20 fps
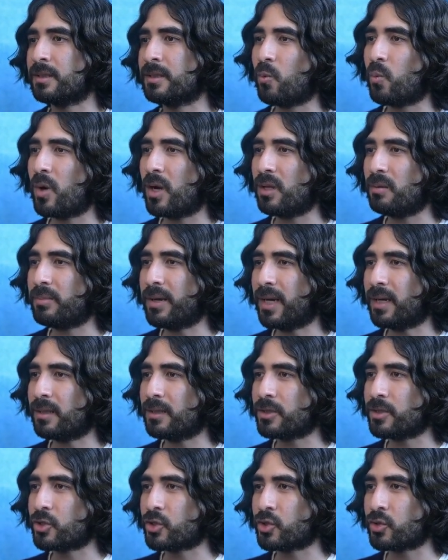While
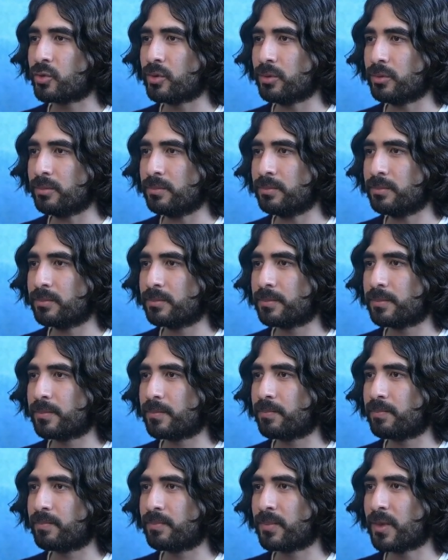battle is true,
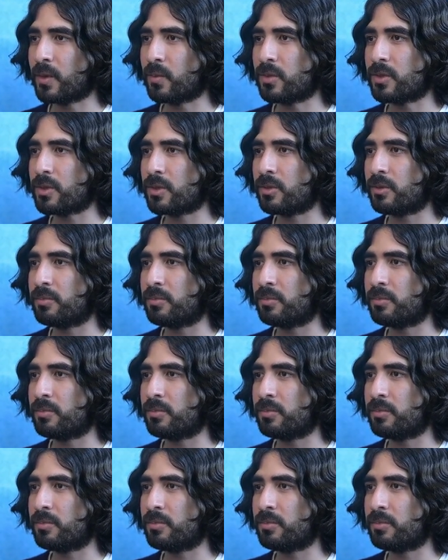which could